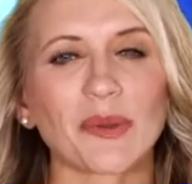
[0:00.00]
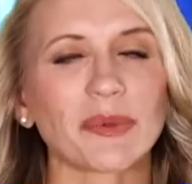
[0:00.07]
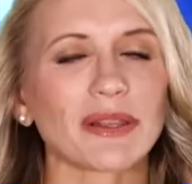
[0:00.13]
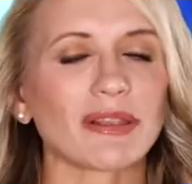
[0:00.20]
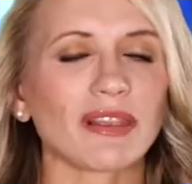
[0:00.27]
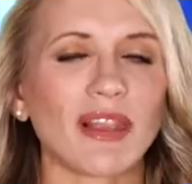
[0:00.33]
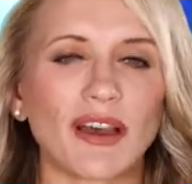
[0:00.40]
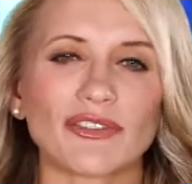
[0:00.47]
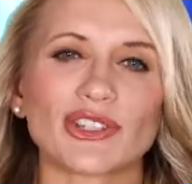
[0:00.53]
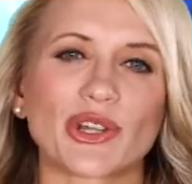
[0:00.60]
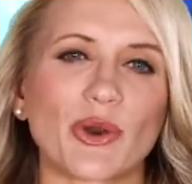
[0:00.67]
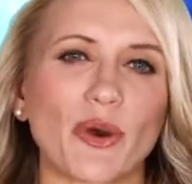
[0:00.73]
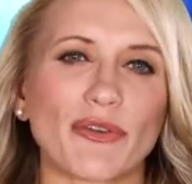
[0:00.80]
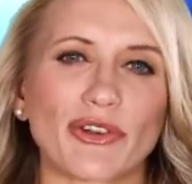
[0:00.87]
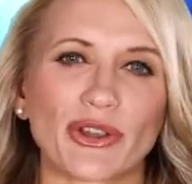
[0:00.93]
we would love
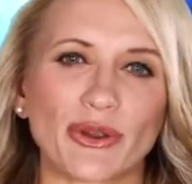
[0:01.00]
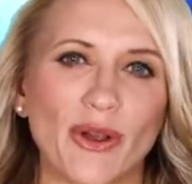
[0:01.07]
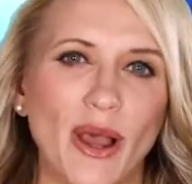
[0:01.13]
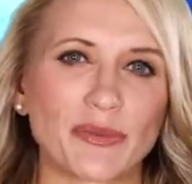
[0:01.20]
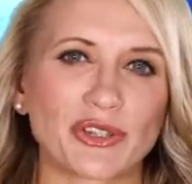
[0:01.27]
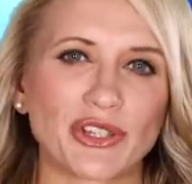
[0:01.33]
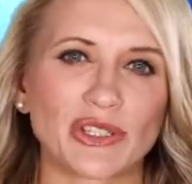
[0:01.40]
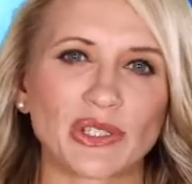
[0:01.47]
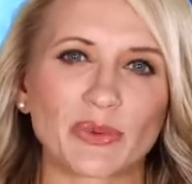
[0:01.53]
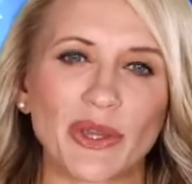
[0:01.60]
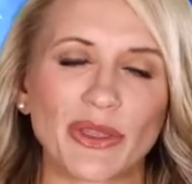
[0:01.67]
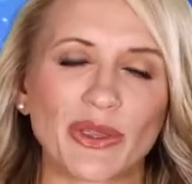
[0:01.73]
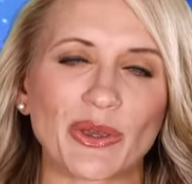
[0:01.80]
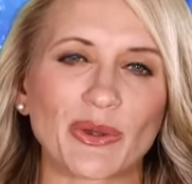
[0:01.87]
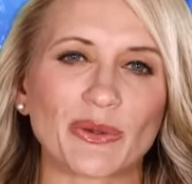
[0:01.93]
to go over your options
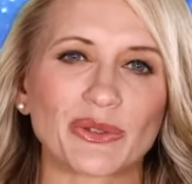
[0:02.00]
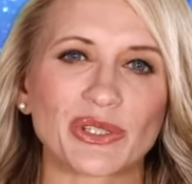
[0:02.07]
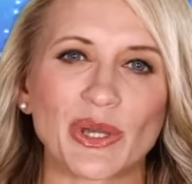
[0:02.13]
with you